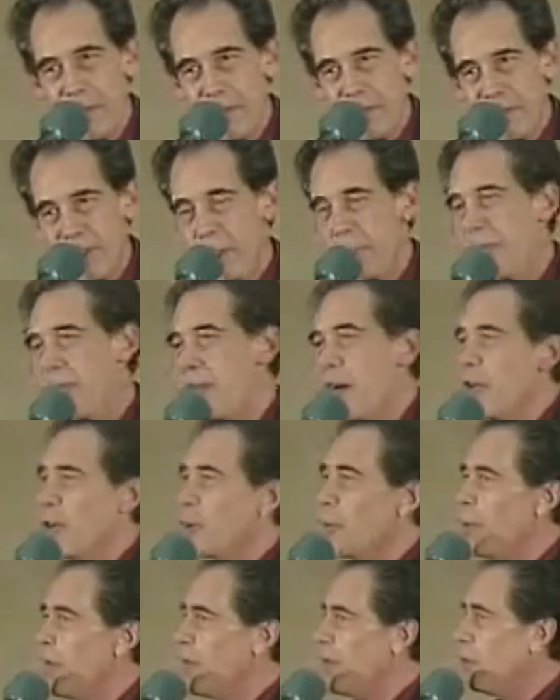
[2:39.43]
Some of the
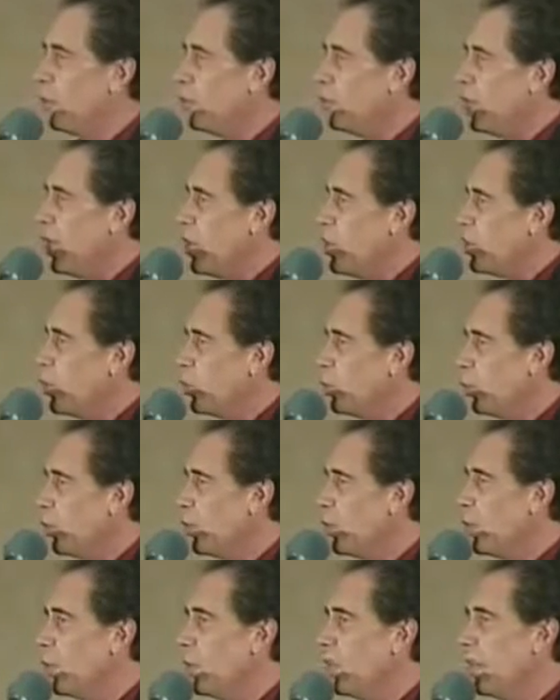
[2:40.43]
other radio stations
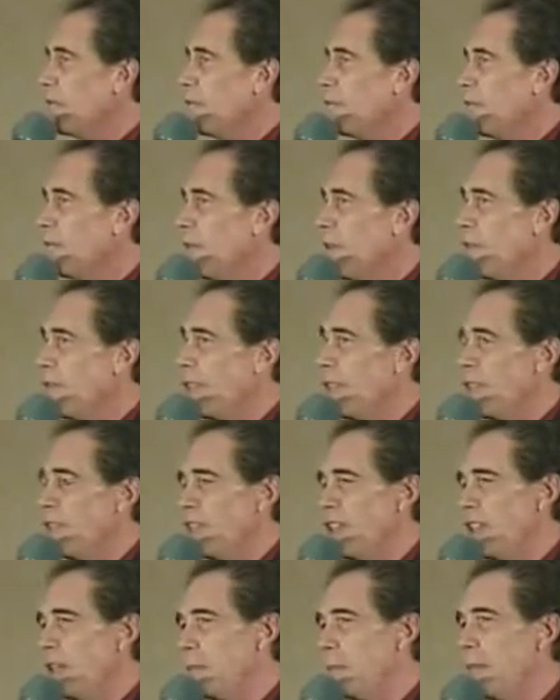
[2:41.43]
were doing
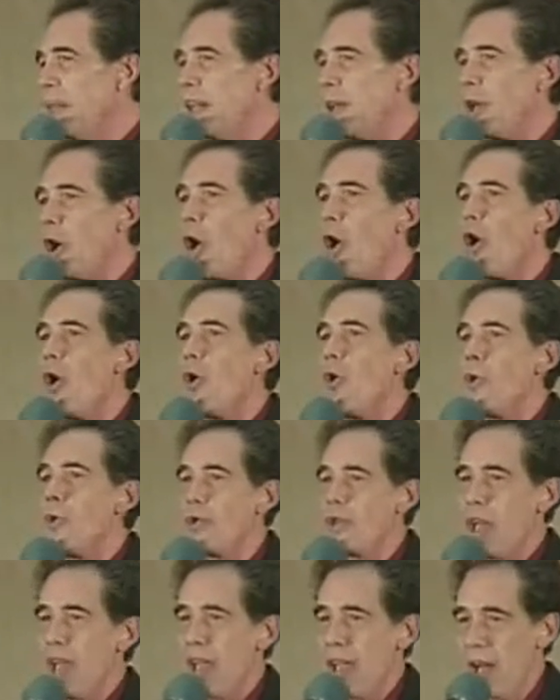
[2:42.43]
15 minute
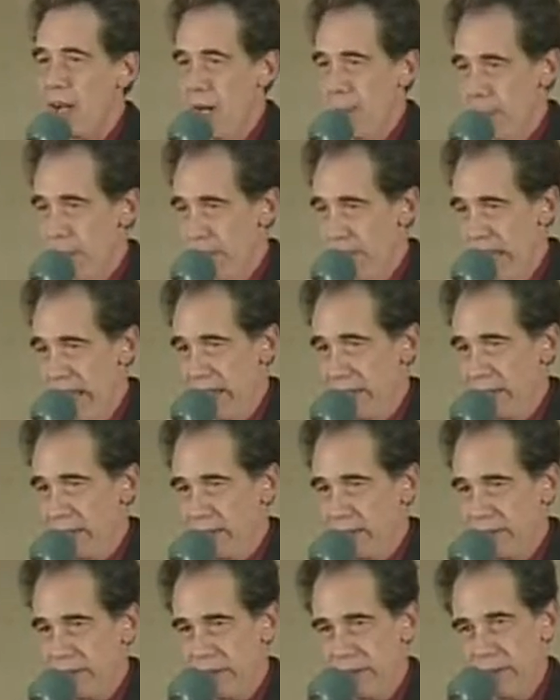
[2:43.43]
OJ
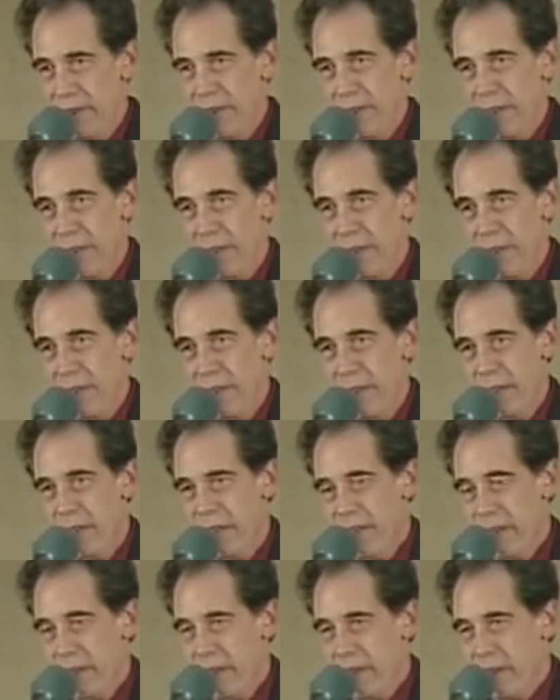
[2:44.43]
updates.
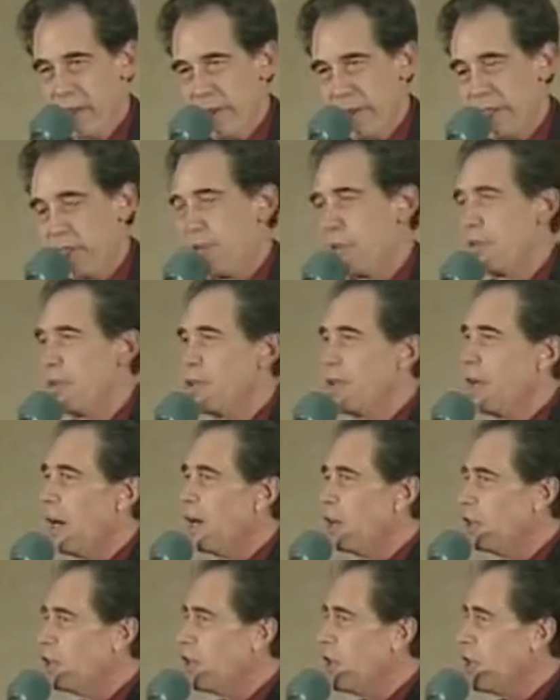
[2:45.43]
When they tuned into
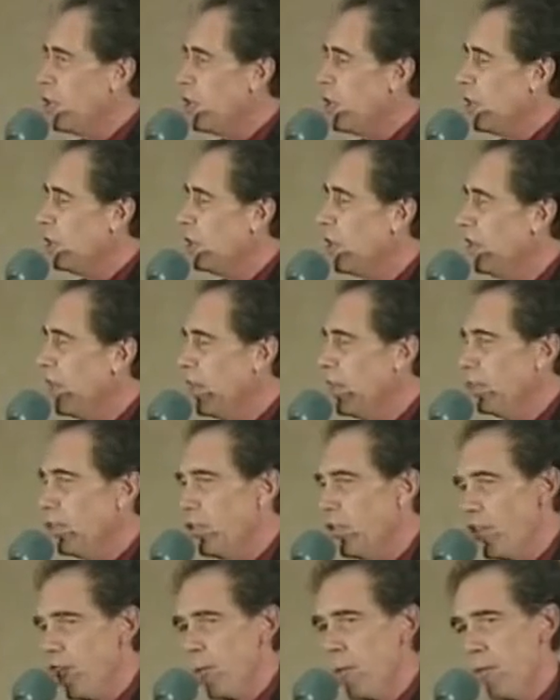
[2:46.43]
our station, I say,
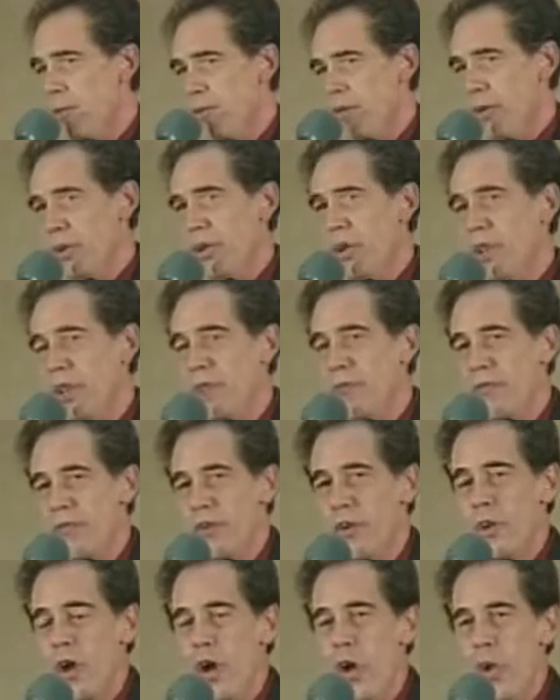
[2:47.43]
ladies and gentlemen, if you're looking
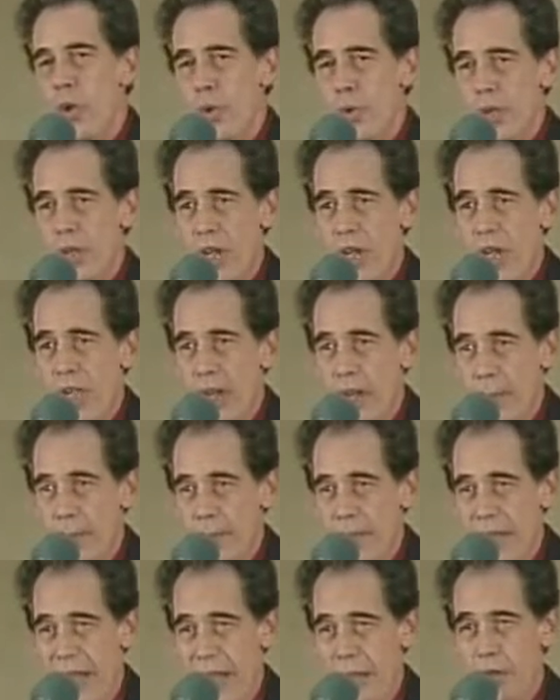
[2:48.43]
for an OJ
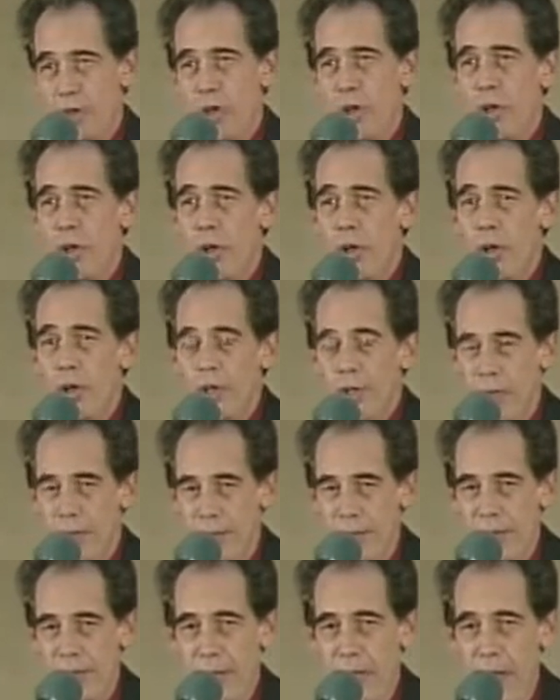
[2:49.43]
update, turn
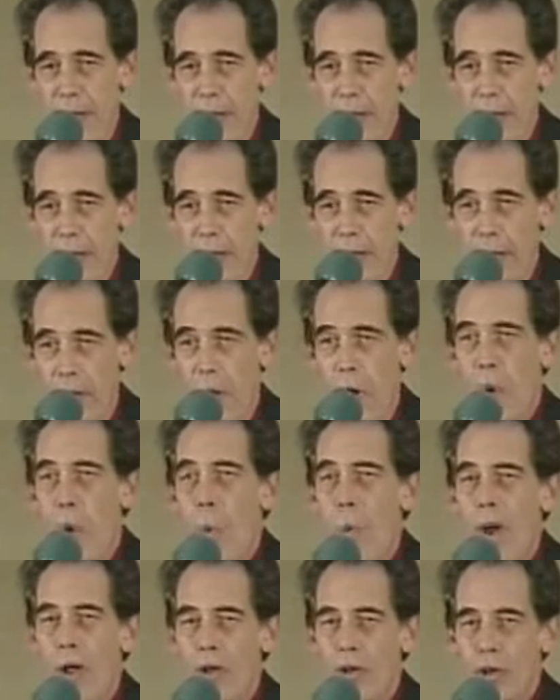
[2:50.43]
the dial.
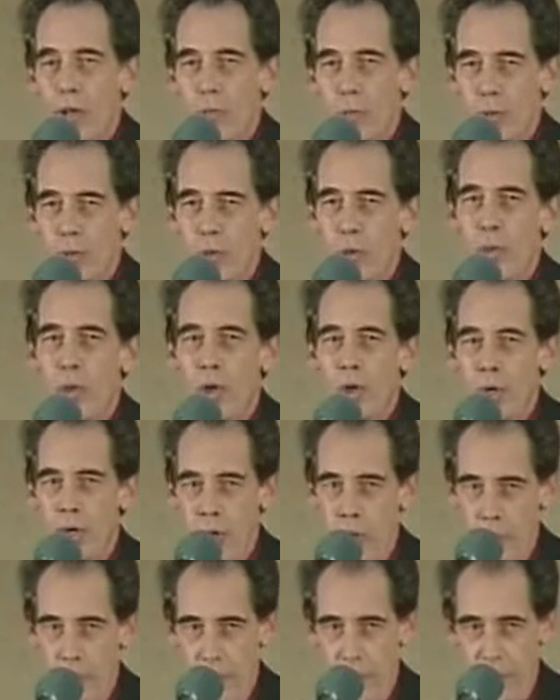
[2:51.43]
Welcome to
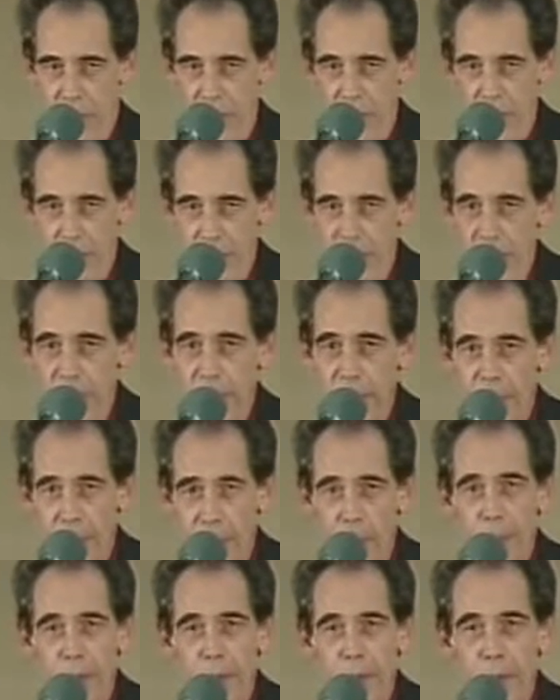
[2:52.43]
No J
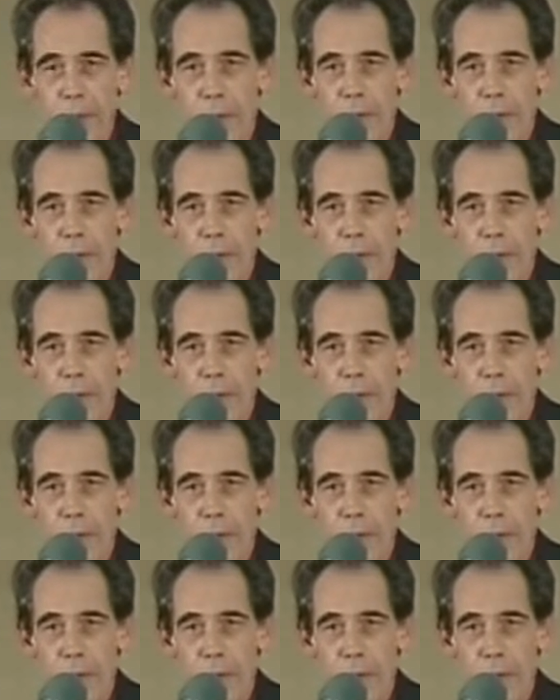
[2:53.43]
Radio.